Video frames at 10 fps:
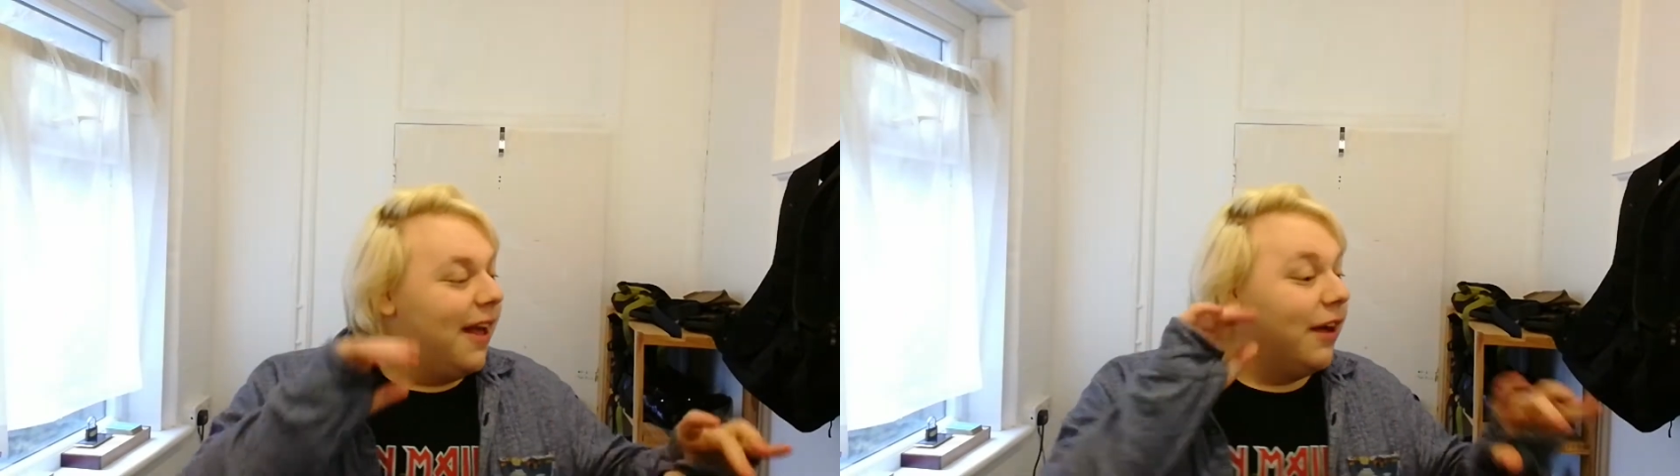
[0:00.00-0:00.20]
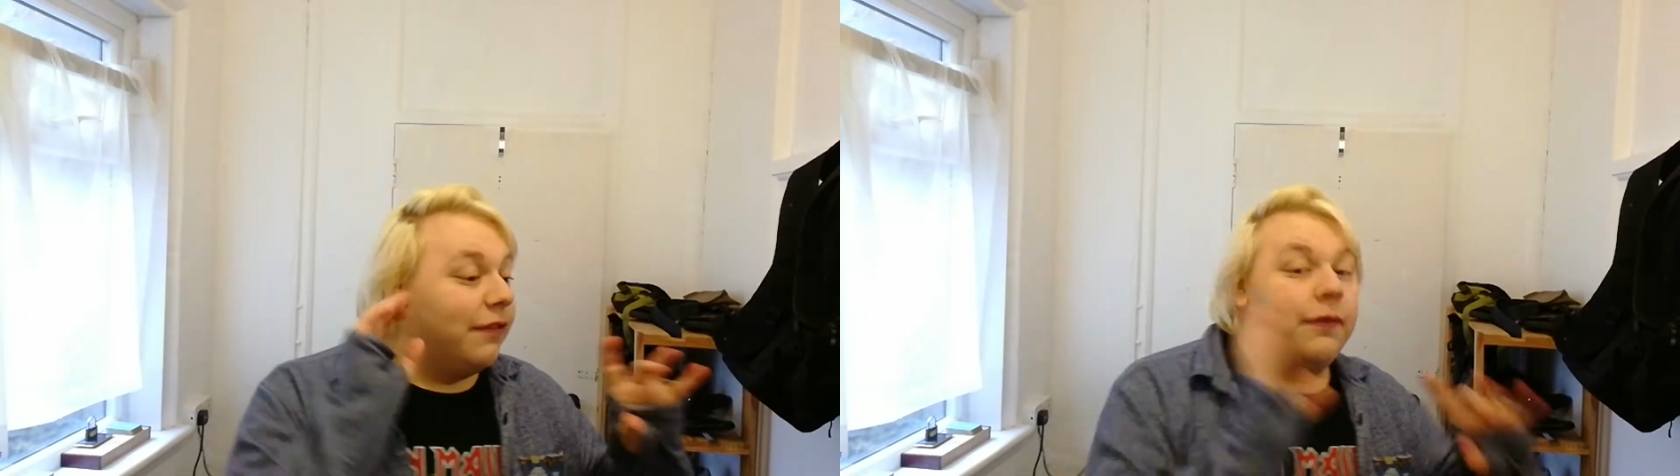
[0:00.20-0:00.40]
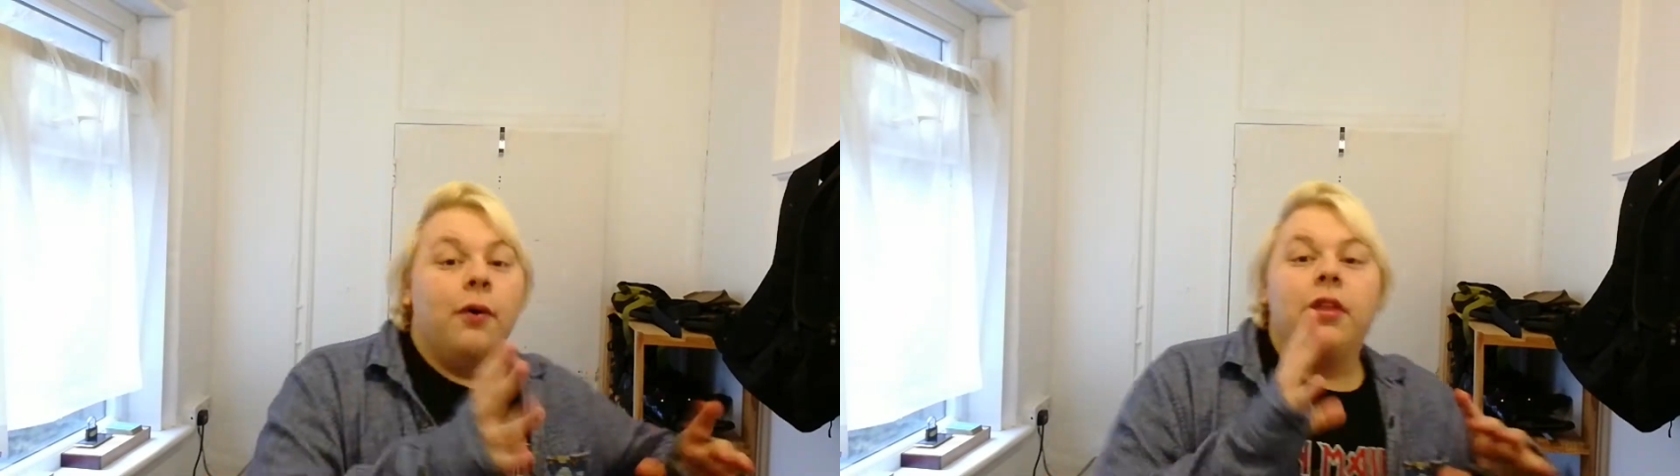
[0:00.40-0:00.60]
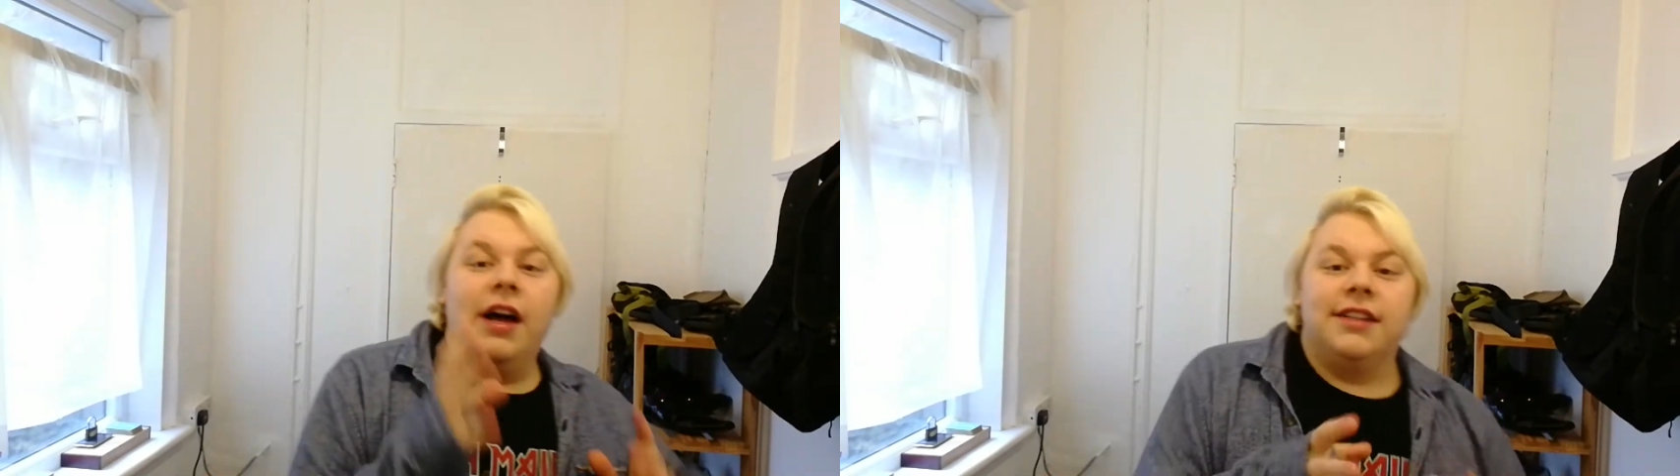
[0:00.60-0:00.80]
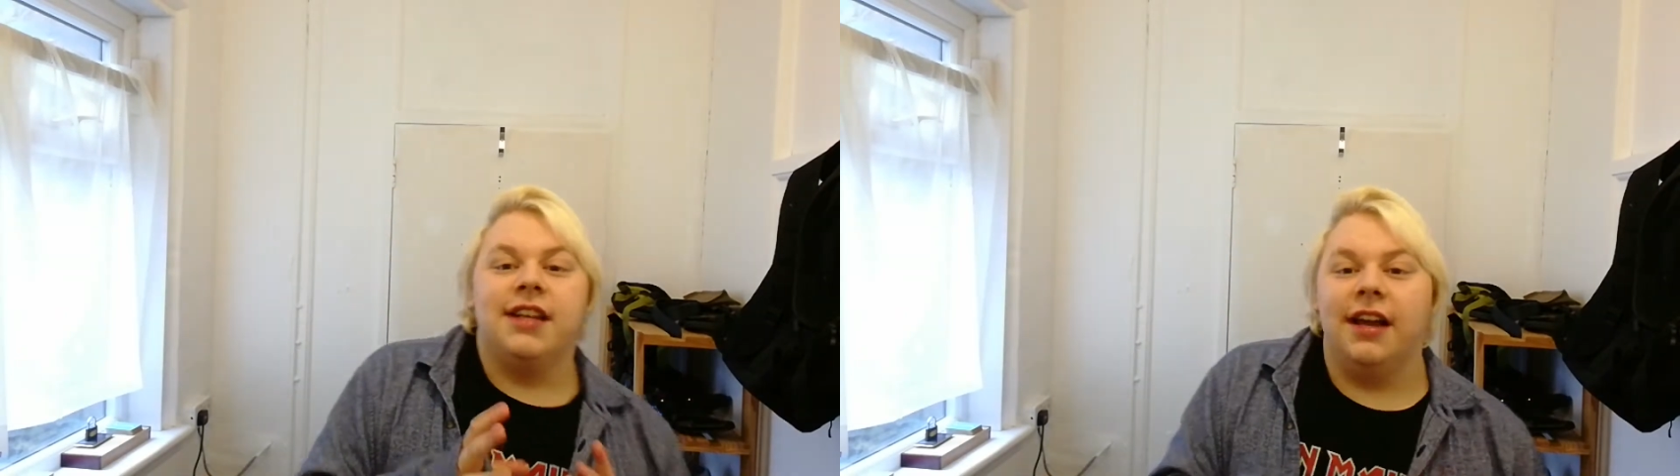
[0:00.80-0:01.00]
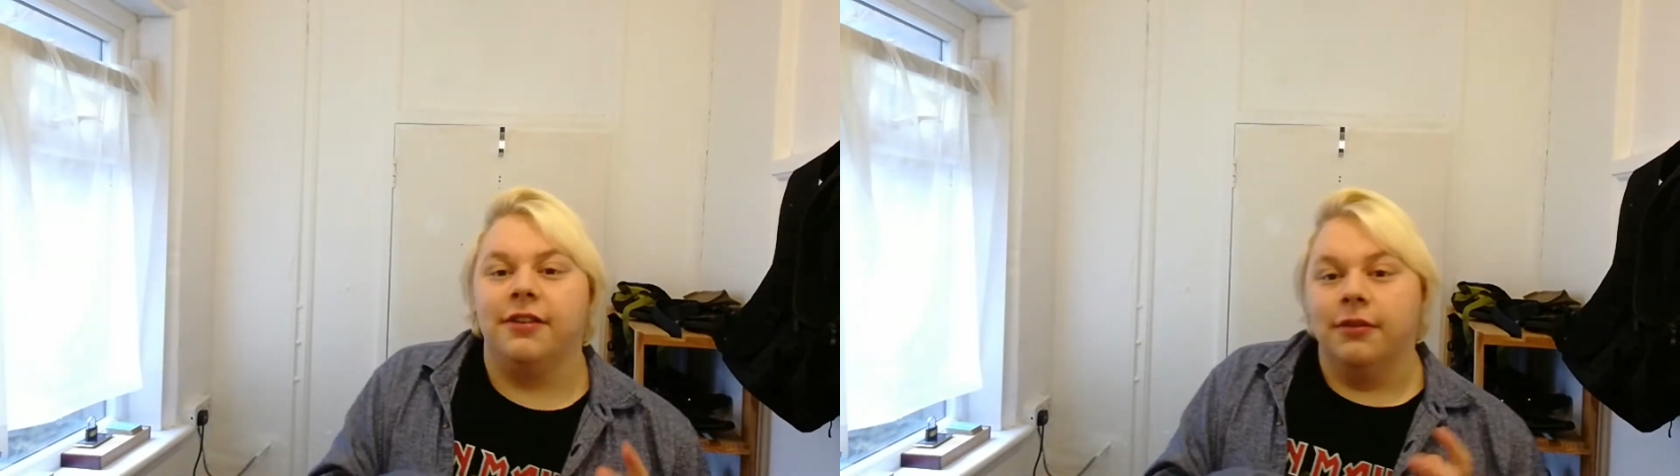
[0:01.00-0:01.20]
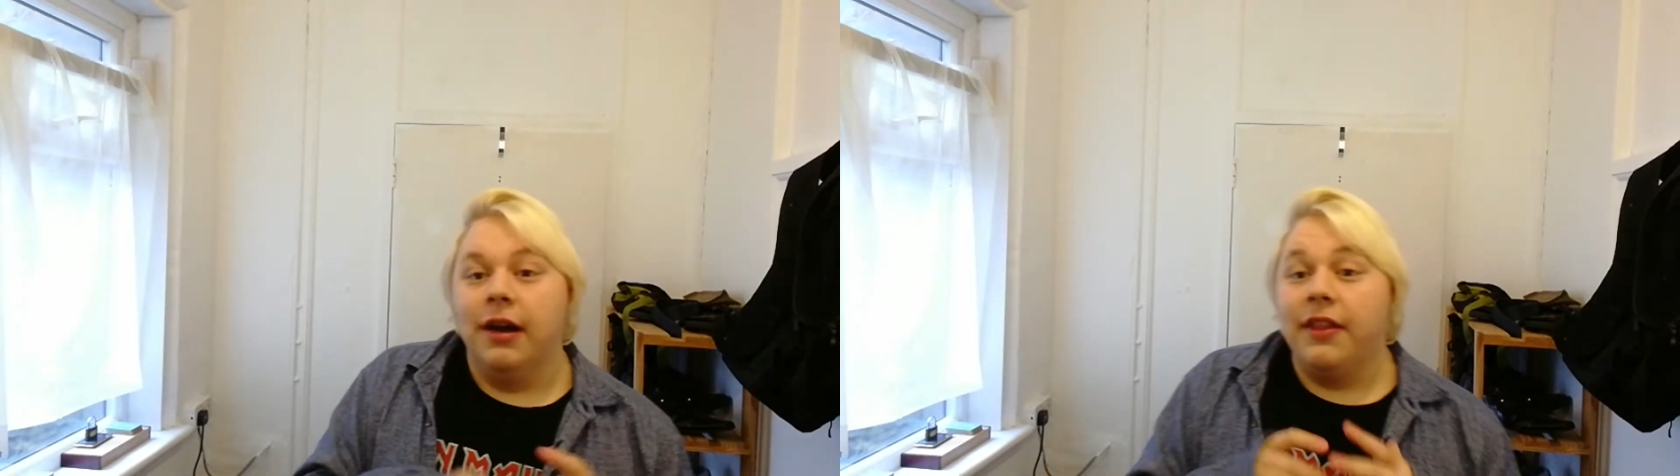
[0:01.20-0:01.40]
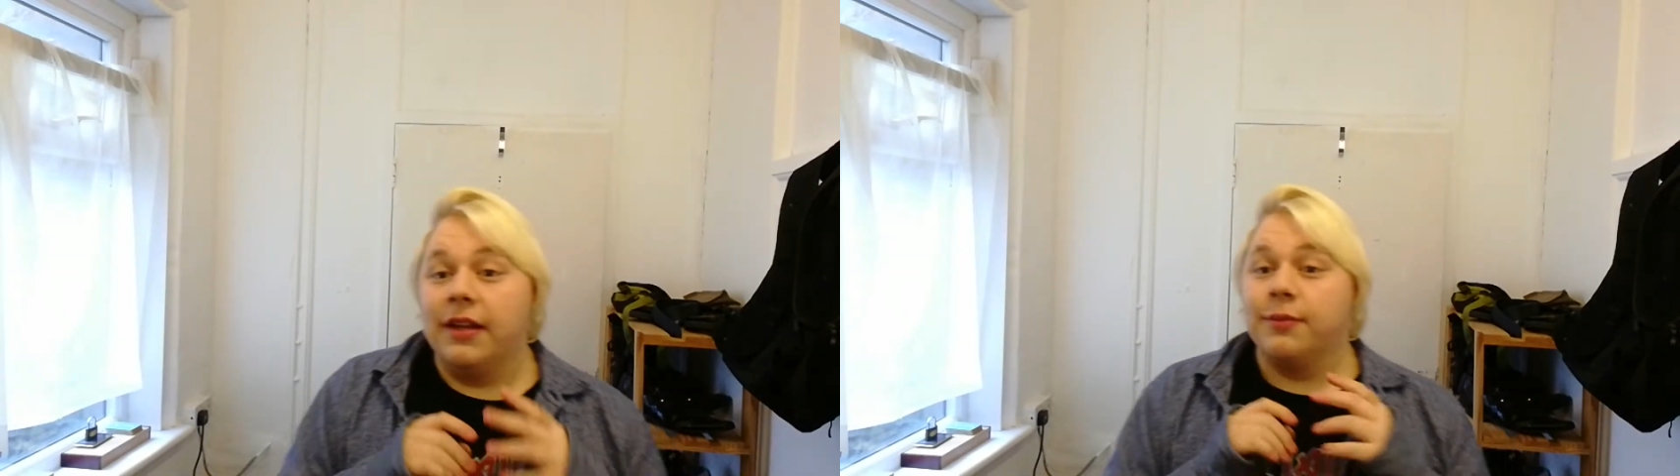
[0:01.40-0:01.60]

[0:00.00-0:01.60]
for that channel, and that's